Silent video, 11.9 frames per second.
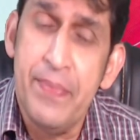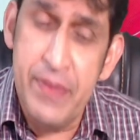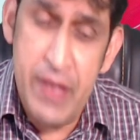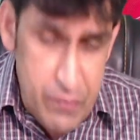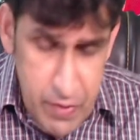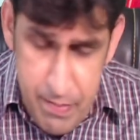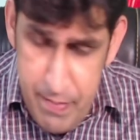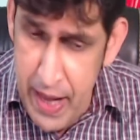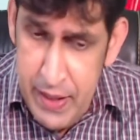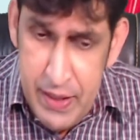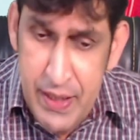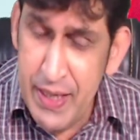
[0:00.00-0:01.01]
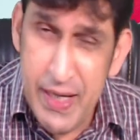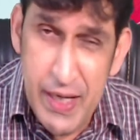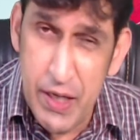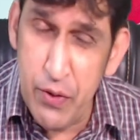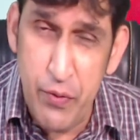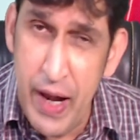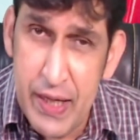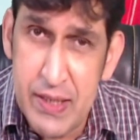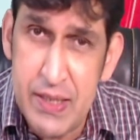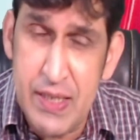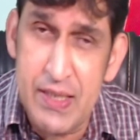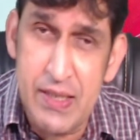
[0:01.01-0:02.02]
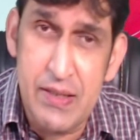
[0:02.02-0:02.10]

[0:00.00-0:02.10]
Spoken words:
there were many heretic